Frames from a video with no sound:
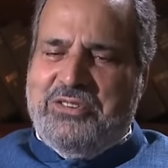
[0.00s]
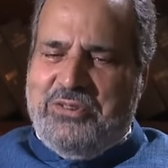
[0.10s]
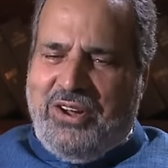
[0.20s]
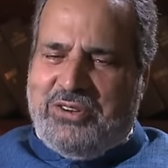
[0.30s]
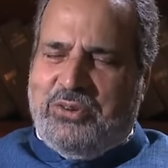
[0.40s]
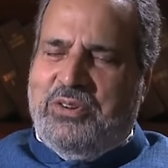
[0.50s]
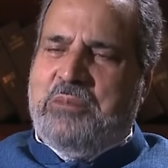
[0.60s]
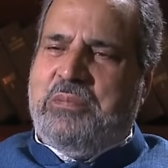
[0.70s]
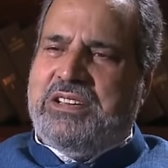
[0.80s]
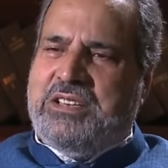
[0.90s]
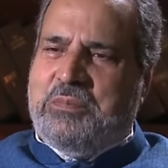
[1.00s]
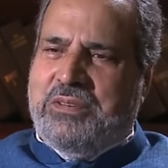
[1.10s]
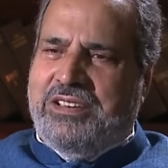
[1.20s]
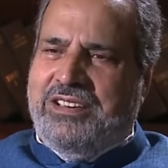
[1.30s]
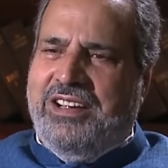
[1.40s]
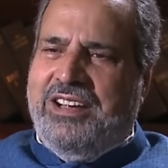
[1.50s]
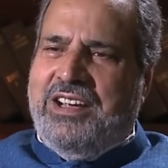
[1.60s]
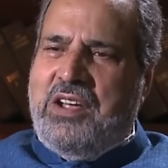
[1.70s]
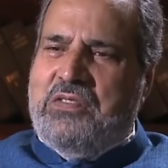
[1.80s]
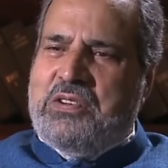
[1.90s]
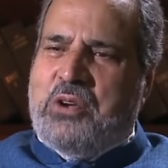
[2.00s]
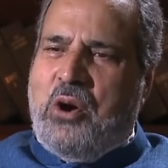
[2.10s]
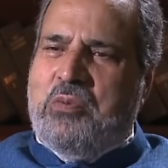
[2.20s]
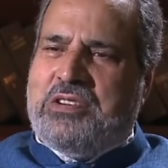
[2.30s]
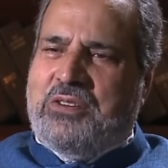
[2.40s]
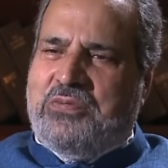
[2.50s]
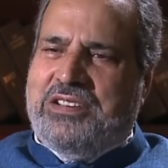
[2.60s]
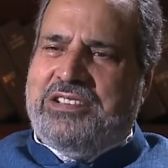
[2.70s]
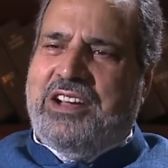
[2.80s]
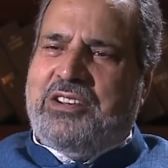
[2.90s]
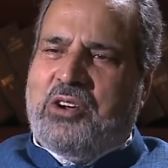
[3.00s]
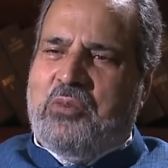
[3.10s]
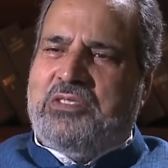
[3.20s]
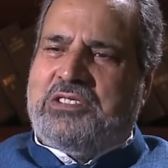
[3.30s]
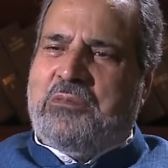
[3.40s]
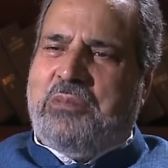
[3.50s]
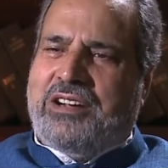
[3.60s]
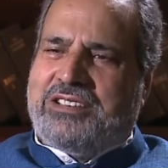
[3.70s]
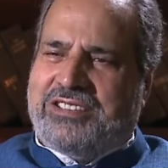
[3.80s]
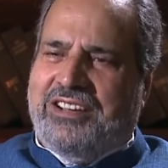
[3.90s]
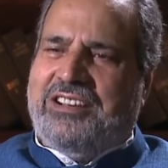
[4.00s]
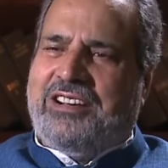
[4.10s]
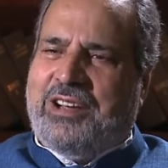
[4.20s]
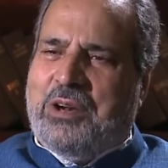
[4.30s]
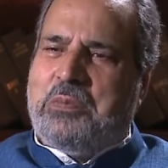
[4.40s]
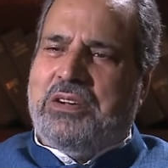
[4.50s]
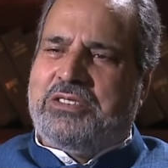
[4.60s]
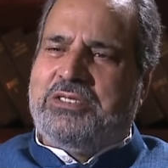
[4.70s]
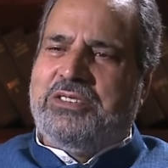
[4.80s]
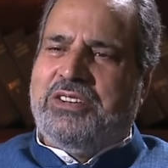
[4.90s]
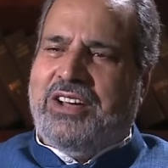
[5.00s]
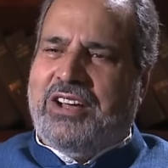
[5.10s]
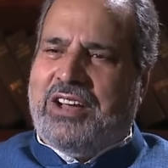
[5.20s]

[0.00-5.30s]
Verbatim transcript: Not only PDP, even government of India and government of Pakistan are helpless. I want to know the reason.